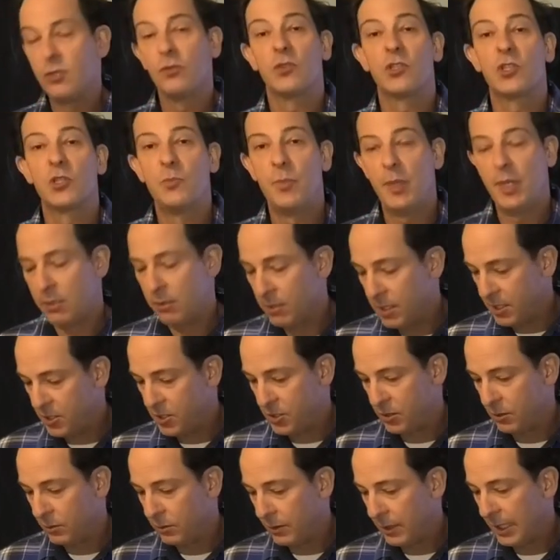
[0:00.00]

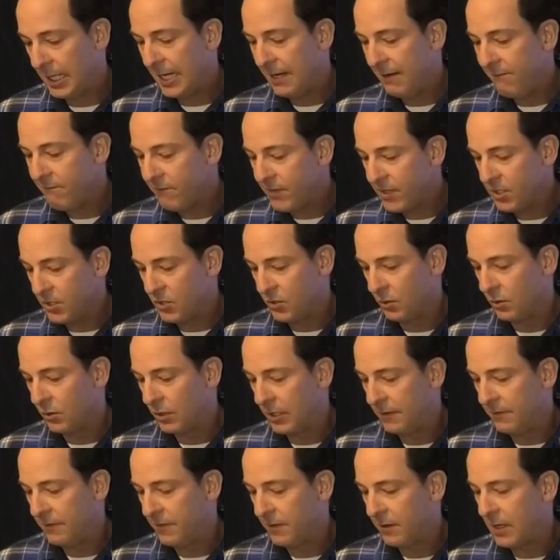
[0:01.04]
spiritual
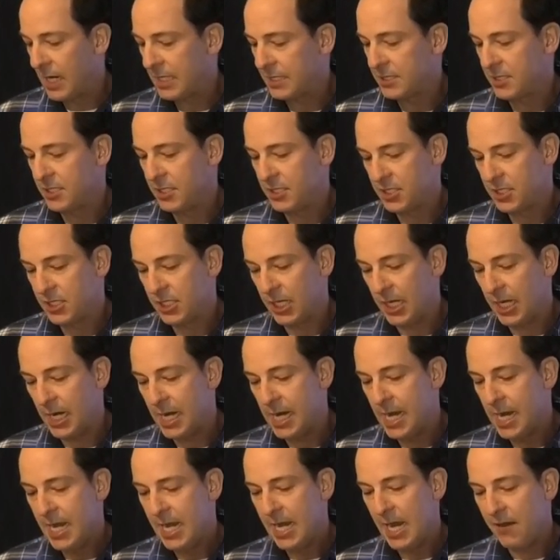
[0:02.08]
inventory for us to see
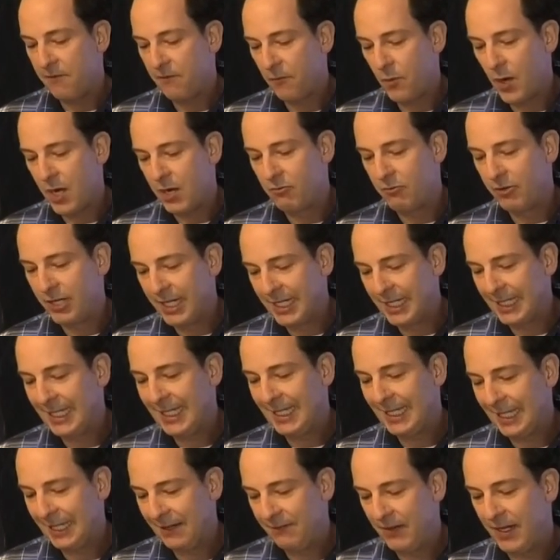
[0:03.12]
if we're really
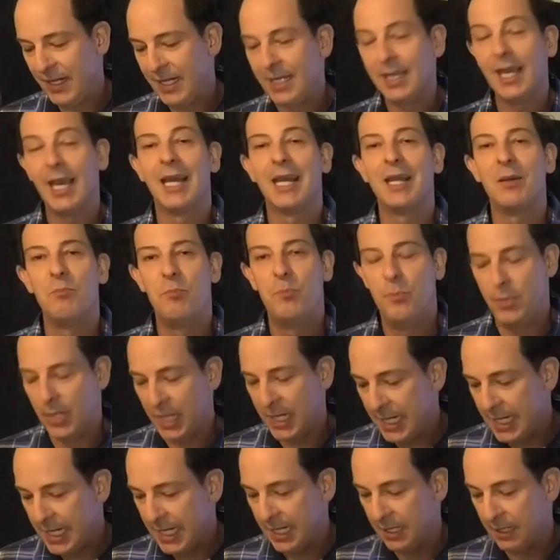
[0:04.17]
living an
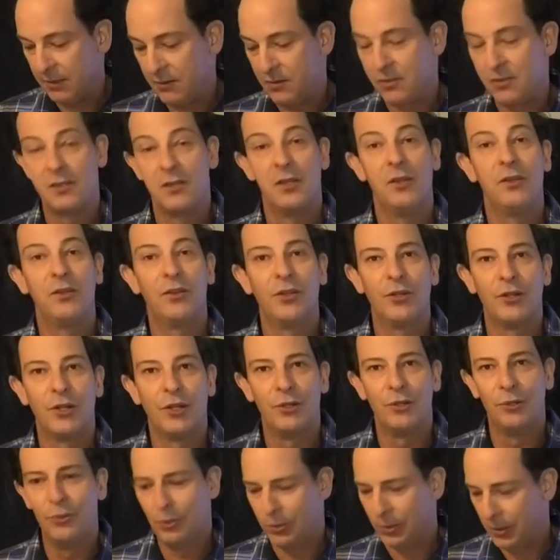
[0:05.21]
obedience to the
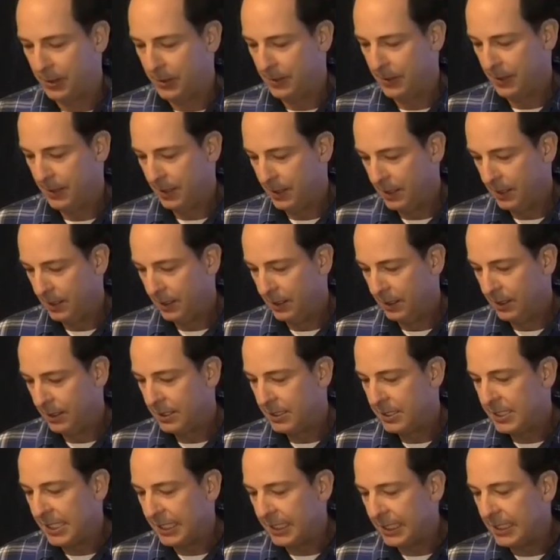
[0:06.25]
Lord.
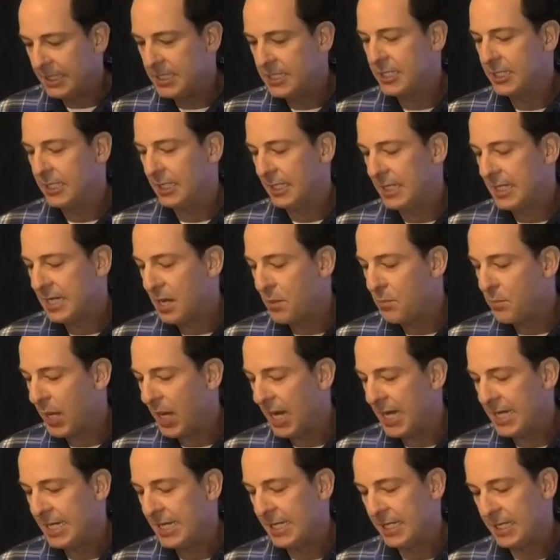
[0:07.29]
Diligently
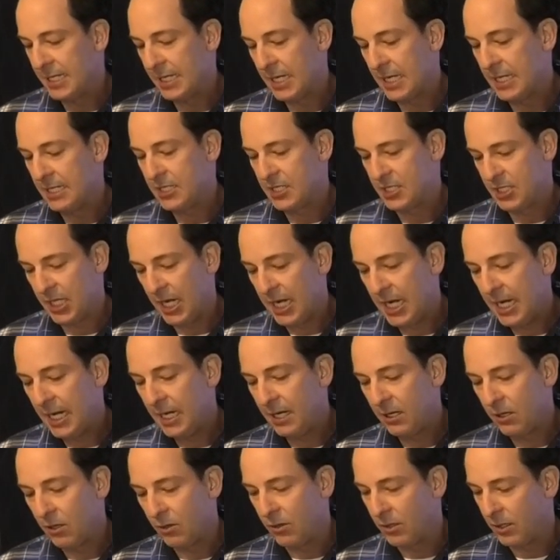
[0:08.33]
obeying and seeing
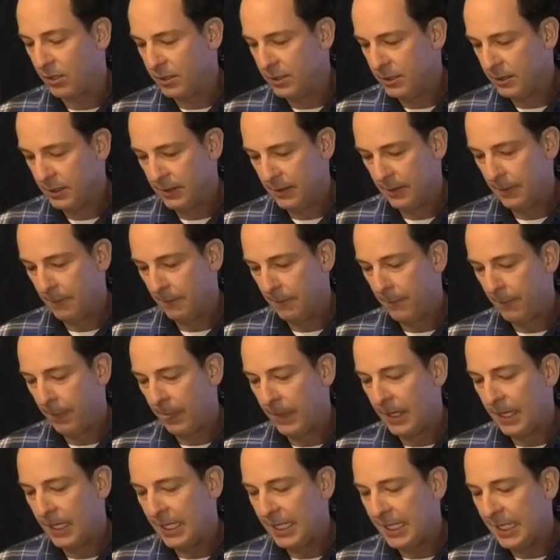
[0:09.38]
God
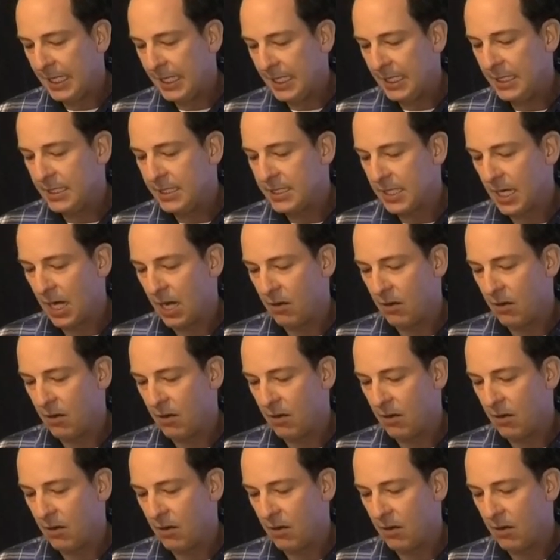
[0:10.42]
is a